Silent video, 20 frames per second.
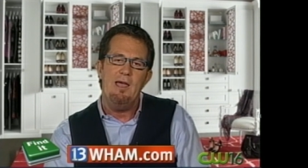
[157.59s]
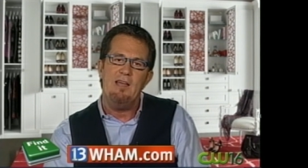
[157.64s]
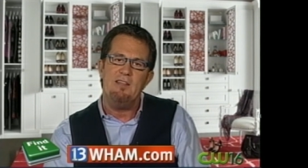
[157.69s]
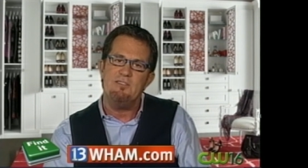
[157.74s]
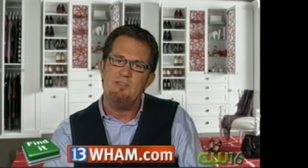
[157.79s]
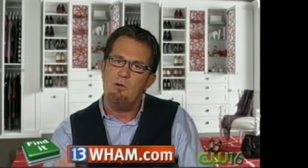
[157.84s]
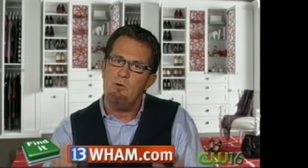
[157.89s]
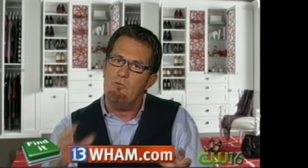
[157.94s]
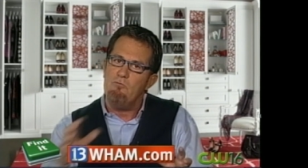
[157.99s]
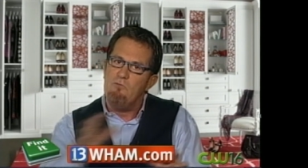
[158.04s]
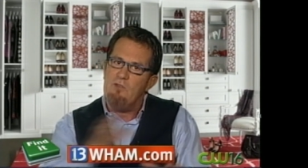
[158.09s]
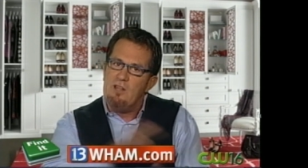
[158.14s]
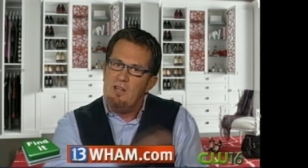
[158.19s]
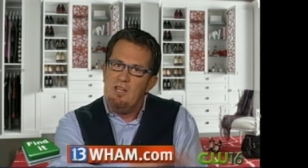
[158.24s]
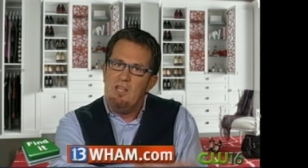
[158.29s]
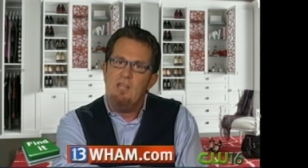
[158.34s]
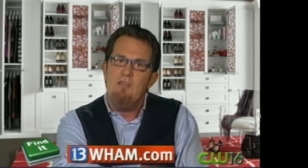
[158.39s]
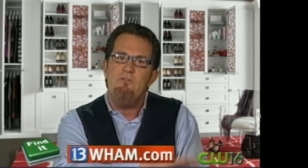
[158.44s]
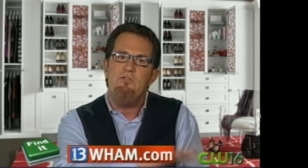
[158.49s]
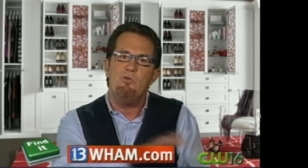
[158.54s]
And so it
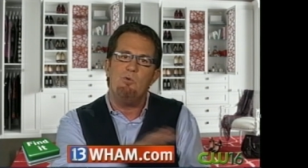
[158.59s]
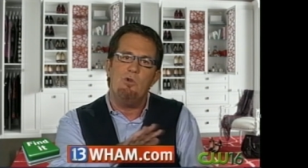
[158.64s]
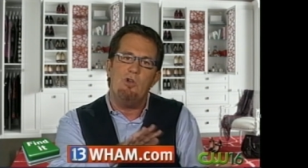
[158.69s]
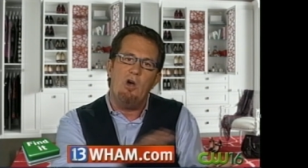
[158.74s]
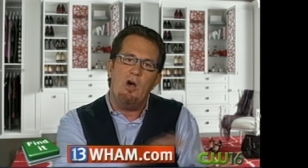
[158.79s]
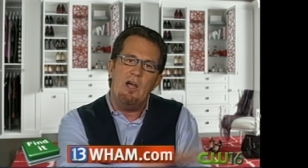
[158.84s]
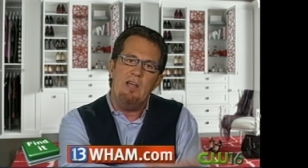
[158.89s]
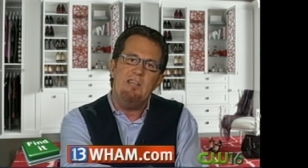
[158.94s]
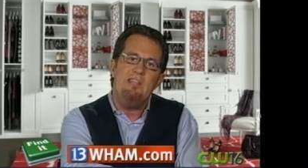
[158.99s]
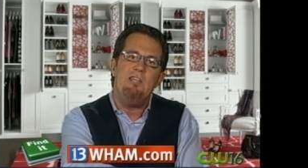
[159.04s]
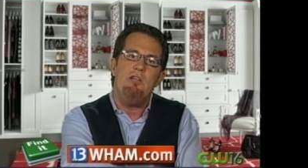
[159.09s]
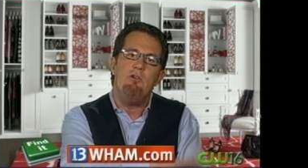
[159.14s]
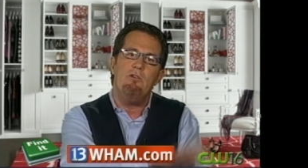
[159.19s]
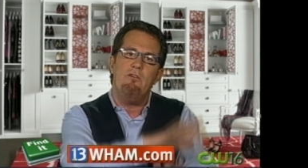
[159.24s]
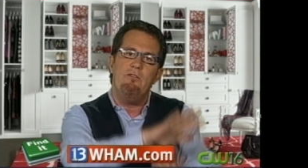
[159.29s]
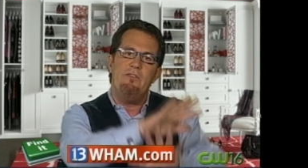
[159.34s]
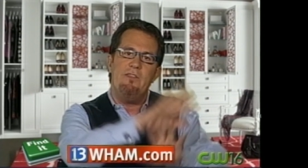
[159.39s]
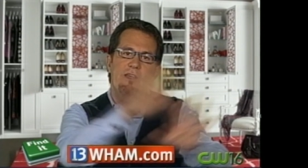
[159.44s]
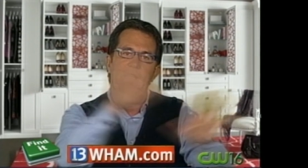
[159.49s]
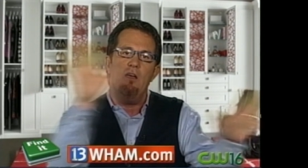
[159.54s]
really gives you an idea
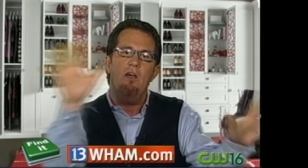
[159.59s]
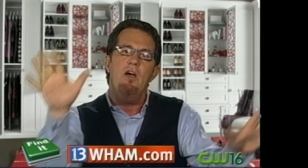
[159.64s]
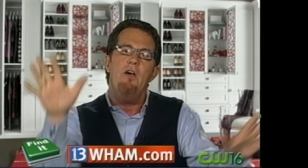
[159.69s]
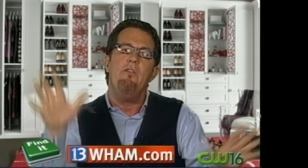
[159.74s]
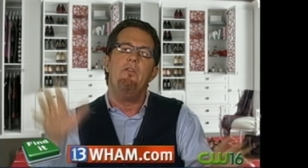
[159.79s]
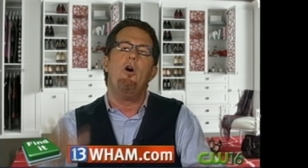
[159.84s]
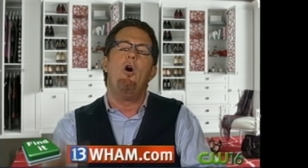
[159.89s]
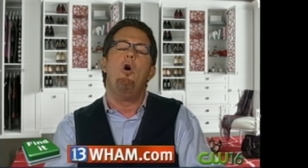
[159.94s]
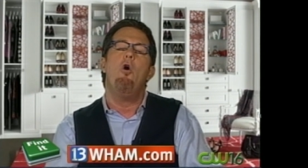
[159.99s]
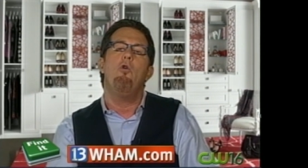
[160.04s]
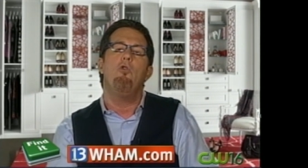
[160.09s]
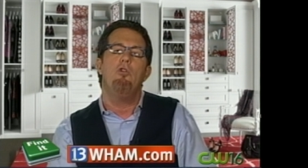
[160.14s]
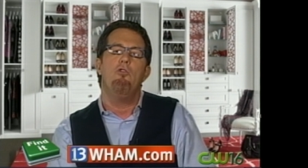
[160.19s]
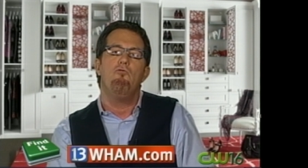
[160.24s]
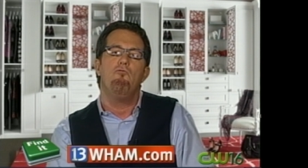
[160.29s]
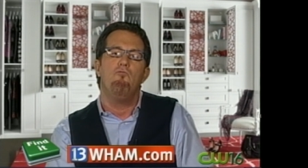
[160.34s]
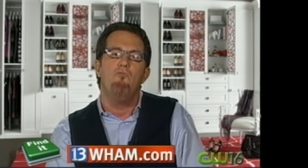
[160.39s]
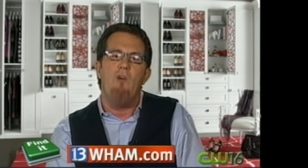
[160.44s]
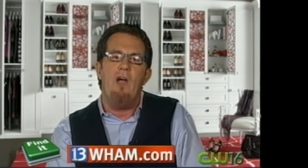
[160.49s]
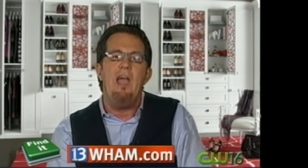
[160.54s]
of the, the whole
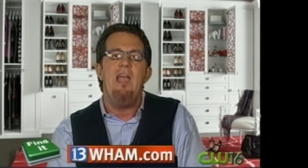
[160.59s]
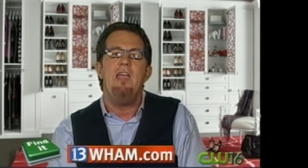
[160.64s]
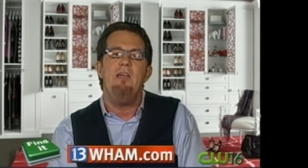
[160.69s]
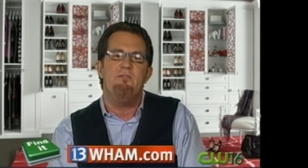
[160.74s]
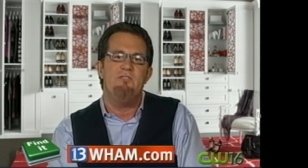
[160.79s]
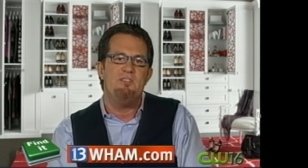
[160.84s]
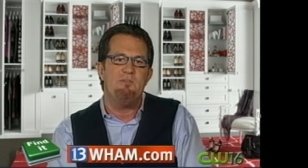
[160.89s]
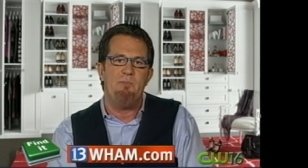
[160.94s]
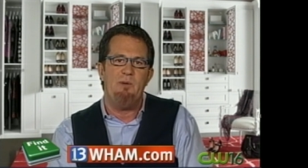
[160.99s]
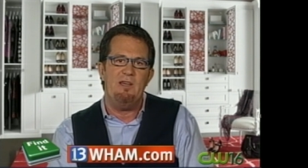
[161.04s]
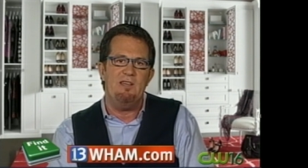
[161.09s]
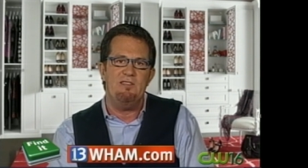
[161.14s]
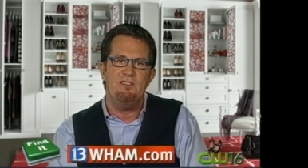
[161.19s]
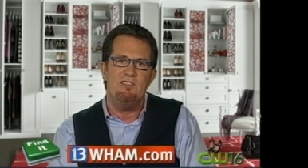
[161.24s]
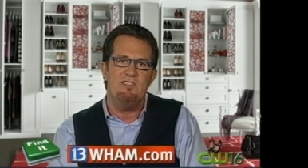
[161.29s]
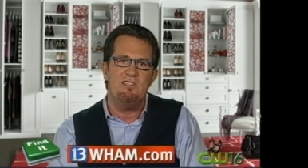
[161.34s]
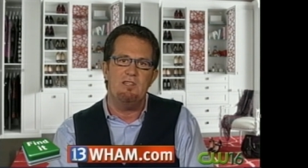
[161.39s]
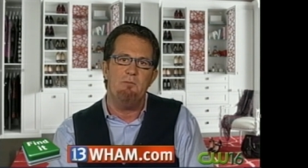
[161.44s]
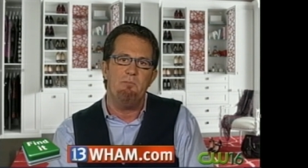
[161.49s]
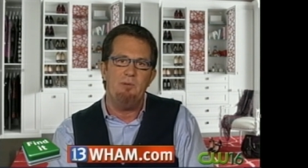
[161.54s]
array of
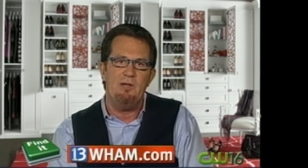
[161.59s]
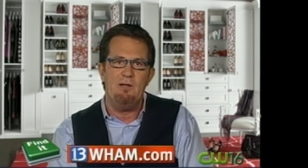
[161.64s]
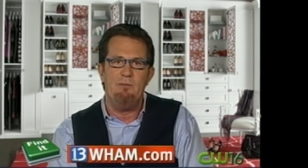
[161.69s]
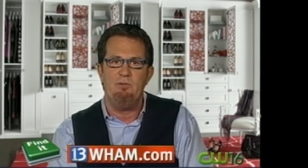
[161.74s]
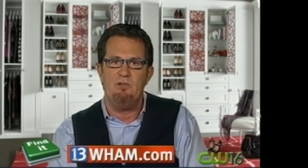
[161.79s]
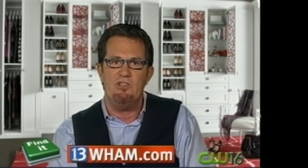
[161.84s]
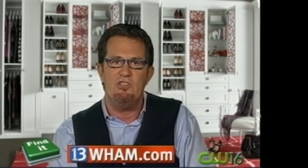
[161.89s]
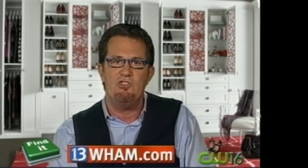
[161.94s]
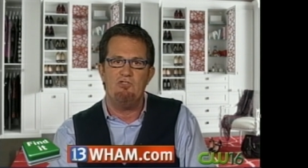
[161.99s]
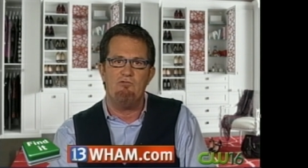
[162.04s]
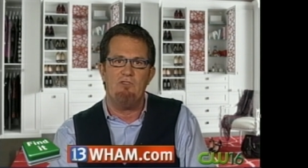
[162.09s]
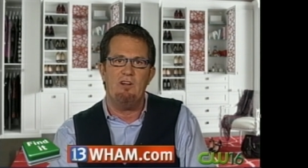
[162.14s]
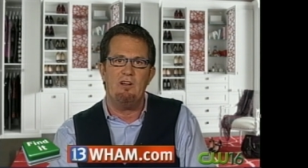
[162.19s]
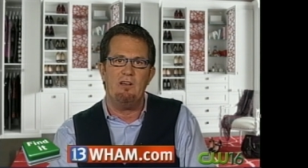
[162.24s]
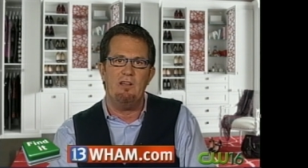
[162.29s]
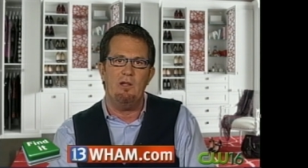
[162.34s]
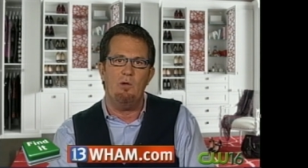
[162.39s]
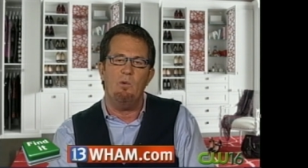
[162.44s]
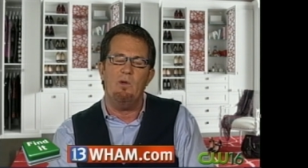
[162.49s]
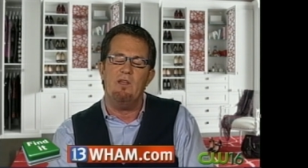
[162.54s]
spaces that people are
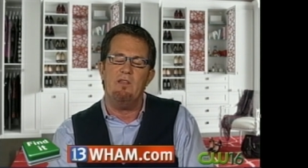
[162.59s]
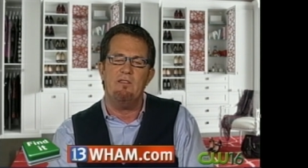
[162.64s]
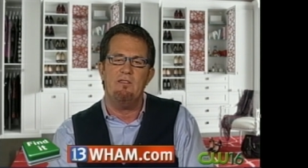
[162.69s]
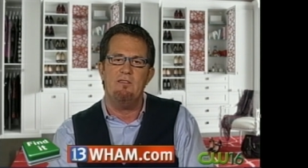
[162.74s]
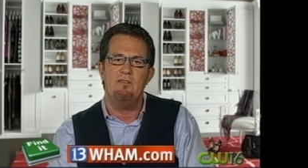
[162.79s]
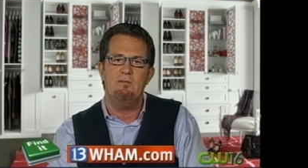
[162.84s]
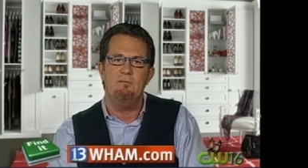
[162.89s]
struggling with.